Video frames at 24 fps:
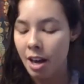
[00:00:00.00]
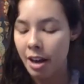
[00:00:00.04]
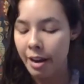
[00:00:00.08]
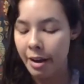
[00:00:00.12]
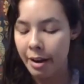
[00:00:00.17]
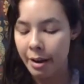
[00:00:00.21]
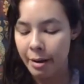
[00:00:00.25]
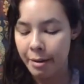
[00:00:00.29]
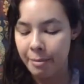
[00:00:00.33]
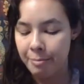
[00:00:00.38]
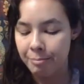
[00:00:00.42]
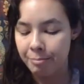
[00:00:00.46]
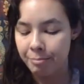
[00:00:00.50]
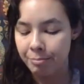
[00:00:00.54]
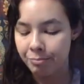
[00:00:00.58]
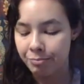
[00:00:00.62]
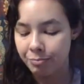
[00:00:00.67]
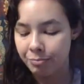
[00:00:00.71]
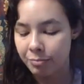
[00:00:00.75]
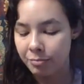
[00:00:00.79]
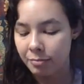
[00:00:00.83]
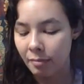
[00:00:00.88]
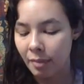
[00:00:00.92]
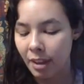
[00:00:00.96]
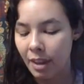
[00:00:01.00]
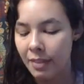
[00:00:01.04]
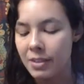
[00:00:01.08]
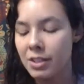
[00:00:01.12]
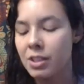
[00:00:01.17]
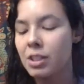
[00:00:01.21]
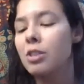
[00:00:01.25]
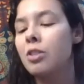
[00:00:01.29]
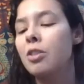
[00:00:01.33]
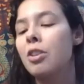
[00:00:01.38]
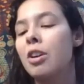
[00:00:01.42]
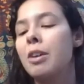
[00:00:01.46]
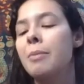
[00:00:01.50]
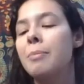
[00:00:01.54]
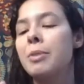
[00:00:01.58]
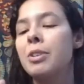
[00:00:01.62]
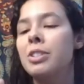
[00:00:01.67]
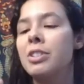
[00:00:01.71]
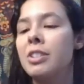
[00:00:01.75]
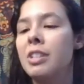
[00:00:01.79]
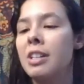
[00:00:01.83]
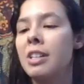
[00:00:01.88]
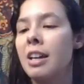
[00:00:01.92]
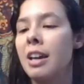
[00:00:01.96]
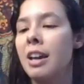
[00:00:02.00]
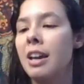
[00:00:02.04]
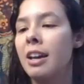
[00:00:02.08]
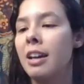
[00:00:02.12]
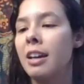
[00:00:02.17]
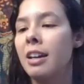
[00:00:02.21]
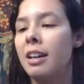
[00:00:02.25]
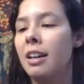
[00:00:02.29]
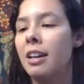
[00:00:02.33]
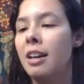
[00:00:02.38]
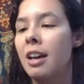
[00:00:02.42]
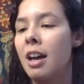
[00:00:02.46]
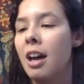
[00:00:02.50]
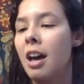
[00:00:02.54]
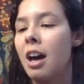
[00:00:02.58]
This is Laura Mercier